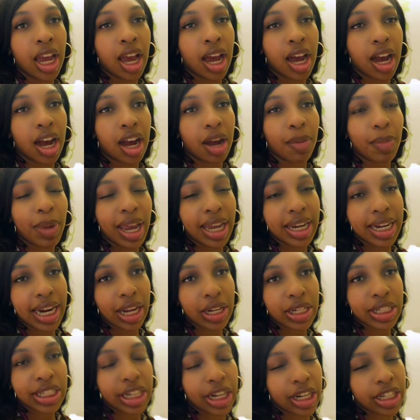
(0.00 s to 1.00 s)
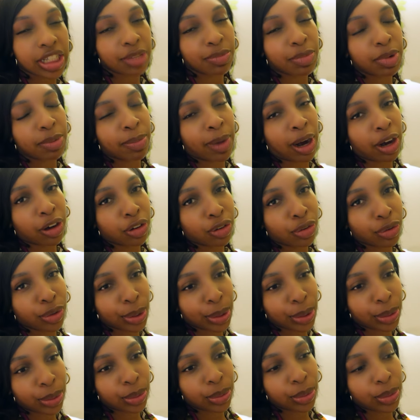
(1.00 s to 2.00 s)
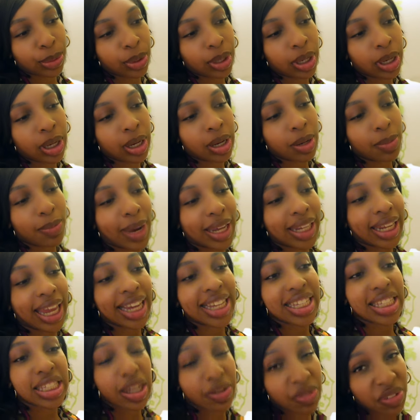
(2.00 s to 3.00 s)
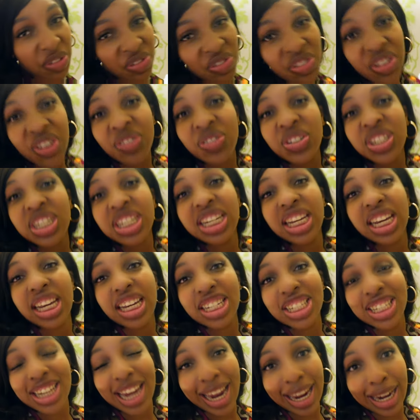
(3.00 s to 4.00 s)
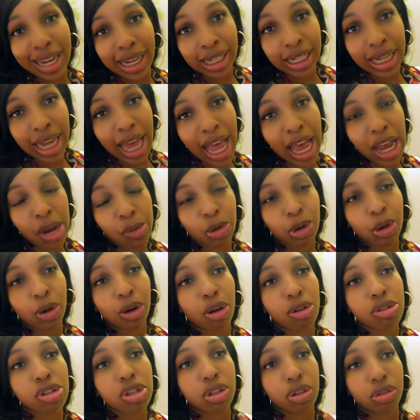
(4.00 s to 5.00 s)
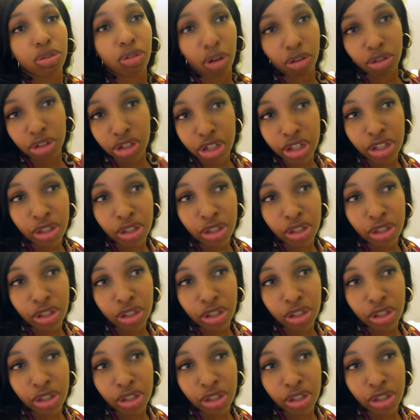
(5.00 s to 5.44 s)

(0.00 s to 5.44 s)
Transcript: Um, head downstairs and meet my crew by like 7.50ish, 8 o'clock. We're gonna go to the grocery